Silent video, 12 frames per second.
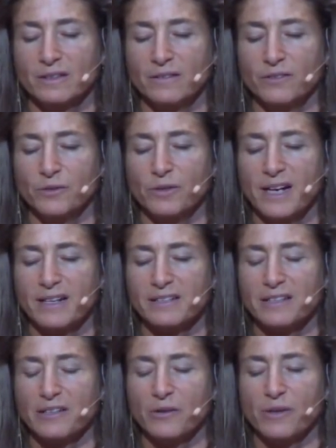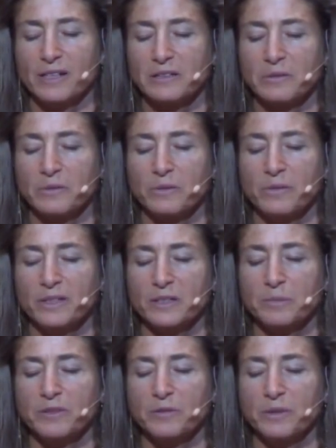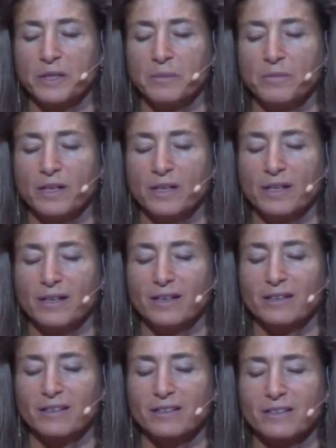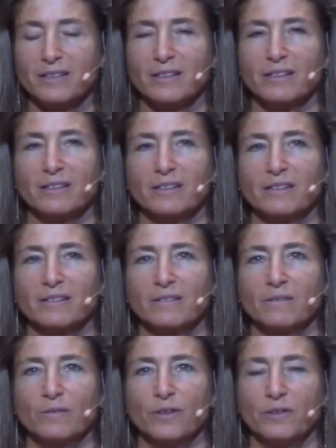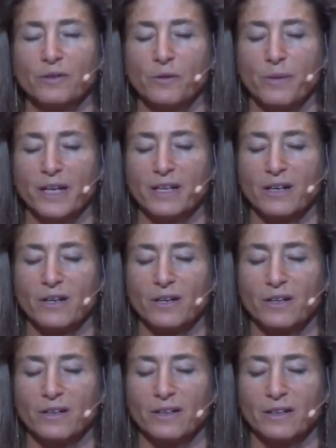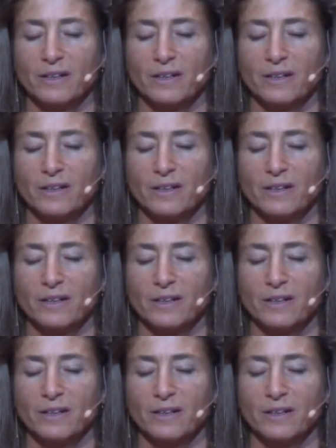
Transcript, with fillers: If you were asking the question, well, what's between me and listening with an awake heart?